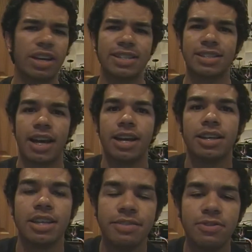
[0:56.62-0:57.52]
like a side.
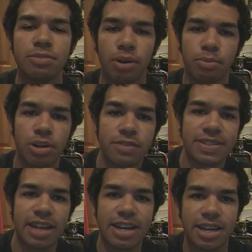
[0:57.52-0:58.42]
I mean, he feels much more
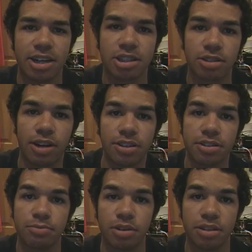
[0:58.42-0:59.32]
of a side character
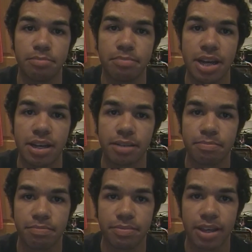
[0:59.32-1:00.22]
rather than one of the
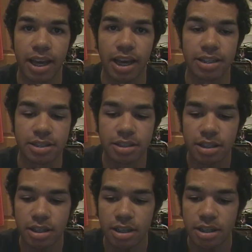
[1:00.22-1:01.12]
main cast.
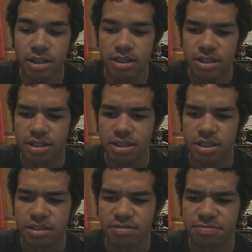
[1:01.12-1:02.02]

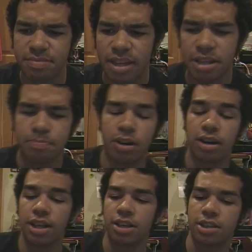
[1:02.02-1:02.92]
And I think
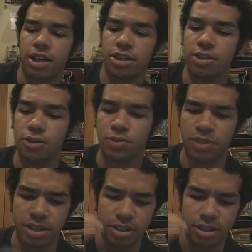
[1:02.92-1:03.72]
part of that kind of goes